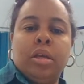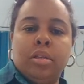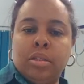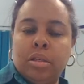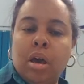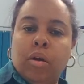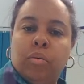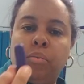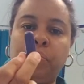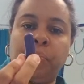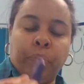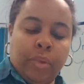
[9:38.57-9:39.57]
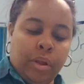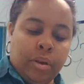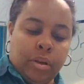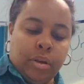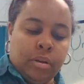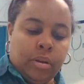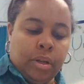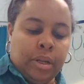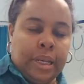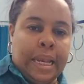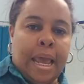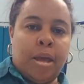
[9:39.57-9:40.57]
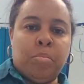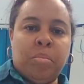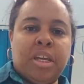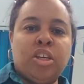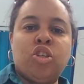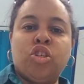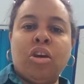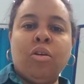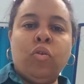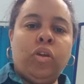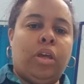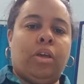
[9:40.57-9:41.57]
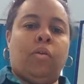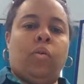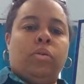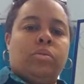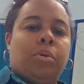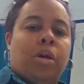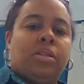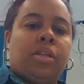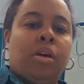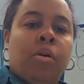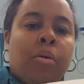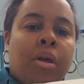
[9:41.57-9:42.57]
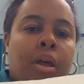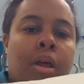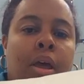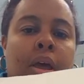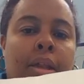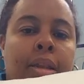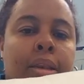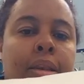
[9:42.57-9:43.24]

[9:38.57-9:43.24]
So let me show you. I'm going to go a